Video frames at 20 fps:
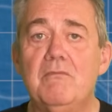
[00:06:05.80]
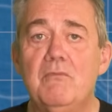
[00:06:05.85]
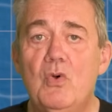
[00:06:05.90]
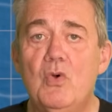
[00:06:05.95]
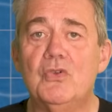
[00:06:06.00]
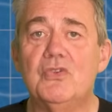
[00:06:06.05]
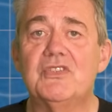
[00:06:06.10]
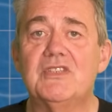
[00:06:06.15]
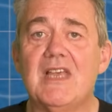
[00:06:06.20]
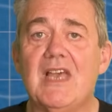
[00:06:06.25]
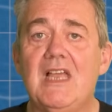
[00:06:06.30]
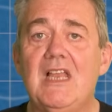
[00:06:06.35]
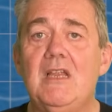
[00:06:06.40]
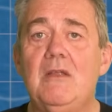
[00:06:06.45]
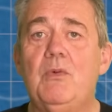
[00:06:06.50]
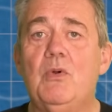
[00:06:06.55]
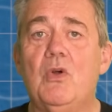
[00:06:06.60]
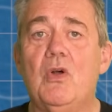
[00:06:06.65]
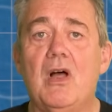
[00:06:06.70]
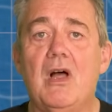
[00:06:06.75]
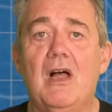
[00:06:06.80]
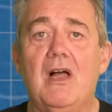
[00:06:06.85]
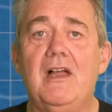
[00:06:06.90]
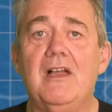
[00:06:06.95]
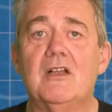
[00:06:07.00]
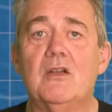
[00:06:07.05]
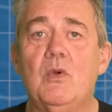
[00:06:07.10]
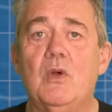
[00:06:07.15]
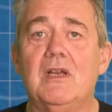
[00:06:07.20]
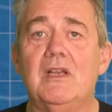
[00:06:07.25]
more scalable, higher
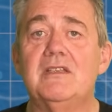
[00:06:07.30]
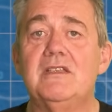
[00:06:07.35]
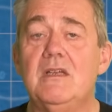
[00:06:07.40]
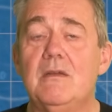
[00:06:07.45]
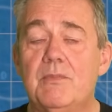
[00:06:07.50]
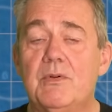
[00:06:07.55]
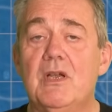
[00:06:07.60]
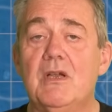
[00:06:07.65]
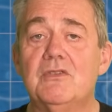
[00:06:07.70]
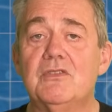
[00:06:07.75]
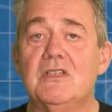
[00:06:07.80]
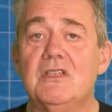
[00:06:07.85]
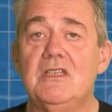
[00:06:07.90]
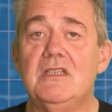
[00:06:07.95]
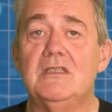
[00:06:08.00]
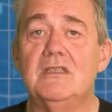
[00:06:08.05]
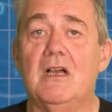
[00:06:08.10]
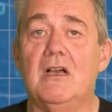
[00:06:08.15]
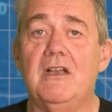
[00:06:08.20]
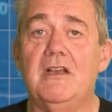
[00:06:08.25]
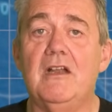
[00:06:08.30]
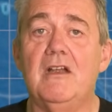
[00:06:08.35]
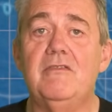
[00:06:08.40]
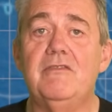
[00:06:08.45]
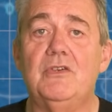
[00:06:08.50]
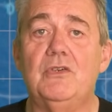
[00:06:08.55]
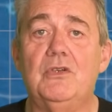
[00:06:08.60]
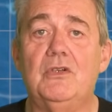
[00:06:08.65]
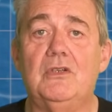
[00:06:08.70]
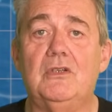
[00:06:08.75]
quality approach to design
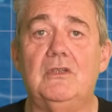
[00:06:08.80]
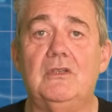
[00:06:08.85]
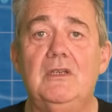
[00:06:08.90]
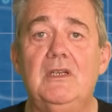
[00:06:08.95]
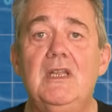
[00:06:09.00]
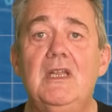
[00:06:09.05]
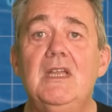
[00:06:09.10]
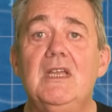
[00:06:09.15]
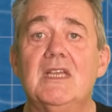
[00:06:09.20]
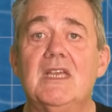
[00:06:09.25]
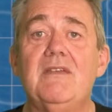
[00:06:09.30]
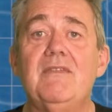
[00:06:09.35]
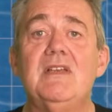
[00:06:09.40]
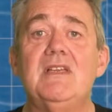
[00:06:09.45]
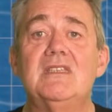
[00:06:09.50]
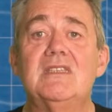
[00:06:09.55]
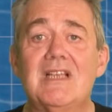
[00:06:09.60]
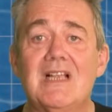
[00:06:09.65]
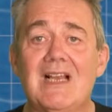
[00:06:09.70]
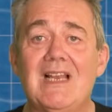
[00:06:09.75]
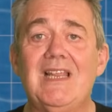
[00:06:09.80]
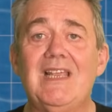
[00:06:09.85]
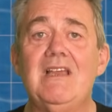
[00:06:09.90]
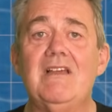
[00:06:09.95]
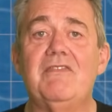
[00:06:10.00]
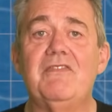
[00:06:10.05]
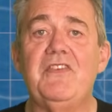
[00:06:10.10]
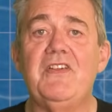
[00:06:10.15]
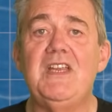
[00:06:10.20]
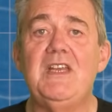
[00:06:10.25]
overall, giving us clear
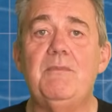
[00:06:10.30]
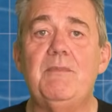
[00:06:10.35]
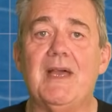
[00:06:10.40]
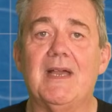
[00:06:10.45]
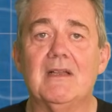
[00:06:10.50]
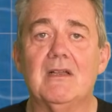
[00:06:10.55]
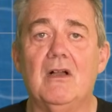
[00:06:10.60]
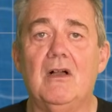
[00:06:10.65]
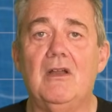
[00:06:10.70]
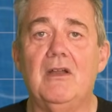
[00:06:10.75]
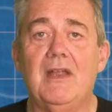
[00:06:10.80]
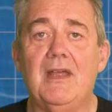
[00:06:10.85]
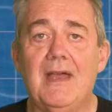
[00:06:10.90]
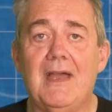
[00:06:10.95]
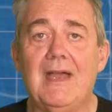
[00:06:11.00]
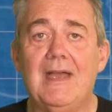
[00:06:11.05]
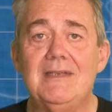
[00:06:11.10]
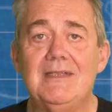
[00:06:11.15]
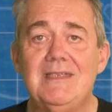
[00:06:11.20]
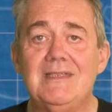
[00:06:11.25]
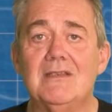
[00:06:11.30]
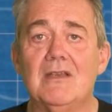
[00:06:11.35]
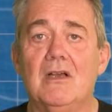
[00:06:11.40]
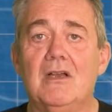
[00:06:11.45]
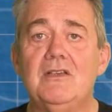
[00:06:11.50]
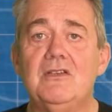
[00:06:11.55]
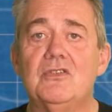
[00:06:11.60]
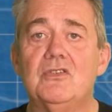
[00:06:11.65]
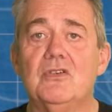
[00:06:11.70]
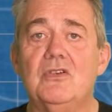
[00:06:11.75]
feedback on our
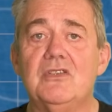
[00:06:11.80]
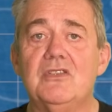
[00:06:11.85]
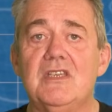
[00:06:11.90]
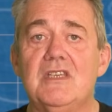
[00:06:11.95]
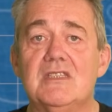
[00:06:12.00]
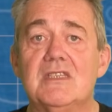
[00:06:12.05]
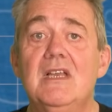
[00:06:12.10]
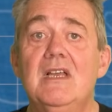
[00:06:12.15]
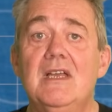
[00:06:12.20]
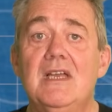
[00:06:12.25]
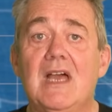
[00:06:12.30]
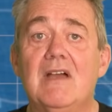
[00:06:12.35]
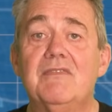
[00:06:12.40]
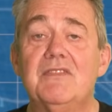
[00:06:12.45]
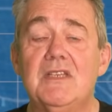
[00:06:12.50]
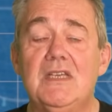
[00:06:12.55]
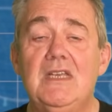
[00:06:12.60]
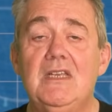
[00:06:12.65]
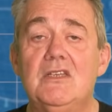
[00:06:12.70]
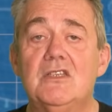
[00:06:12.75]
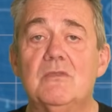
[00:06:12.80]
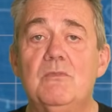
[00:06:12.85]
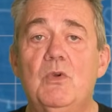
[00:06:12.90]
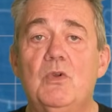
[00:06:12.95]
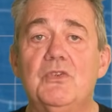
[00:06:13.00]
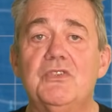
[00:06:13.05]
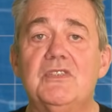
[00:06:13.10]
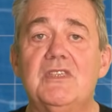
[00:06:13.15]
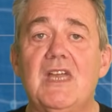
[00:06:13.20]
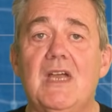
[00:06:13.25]
design choices after each
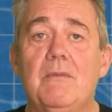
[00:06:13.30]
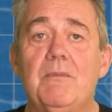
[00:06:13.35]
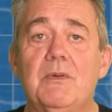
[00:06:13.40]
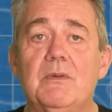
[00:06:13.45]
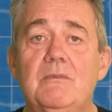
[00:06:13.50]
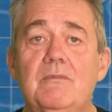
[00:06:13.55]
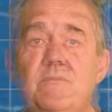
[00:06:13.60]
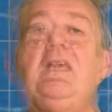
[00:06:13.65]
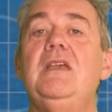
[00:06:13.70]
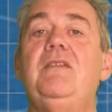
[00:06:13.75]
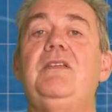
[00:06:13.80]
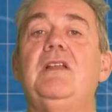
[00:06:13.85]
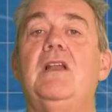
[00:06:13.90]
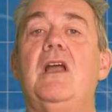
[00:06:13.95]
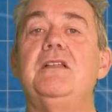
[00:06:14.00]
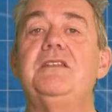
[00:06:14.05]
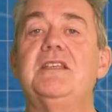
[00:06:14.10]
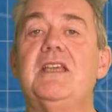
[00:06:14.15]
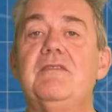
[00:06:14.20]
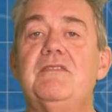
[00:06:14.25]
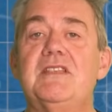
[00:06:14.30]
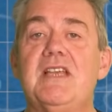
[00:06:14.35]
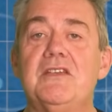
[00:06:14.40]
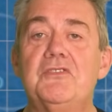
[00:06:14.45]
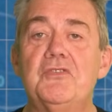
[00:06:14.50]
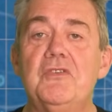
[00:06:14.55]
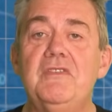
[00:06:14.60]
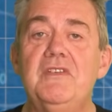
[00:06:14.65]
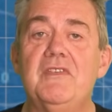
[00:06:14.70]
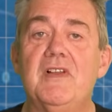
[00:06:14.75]
small step. If you'd like to give
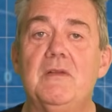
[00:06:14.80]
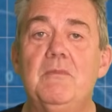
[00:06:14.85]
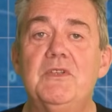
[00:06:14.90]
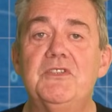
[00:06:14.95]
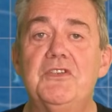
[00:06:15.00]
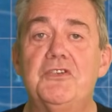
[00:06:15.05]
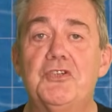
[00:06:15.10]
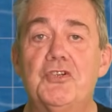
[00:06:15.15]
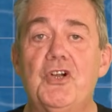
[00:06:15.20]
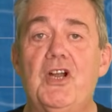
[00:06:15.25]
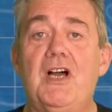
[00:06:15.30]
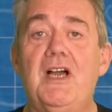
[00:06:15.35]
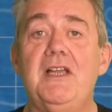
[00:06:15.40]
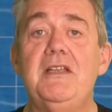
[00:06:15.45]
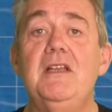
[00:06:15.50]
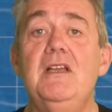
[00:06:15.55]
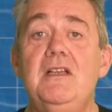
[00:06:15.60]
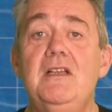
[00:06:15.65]
test-driven development a try,